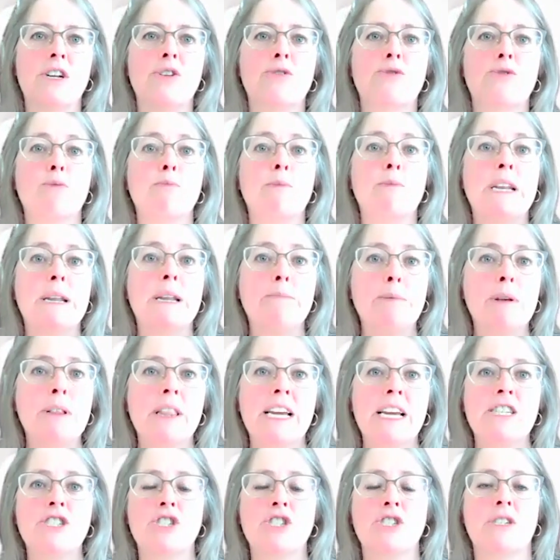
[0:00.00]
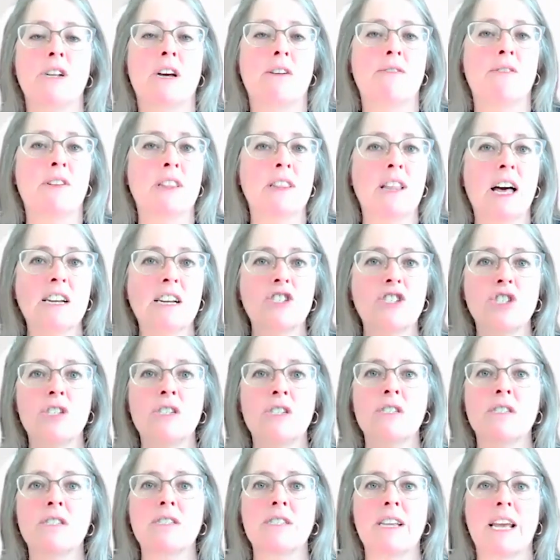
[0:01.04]
through manipulation of
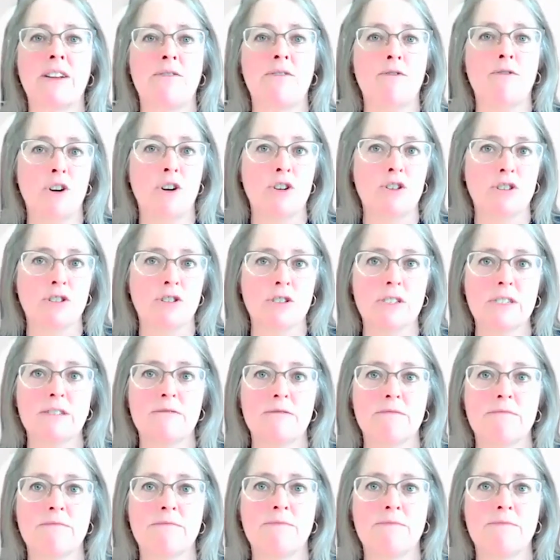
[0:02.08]
elections and voters,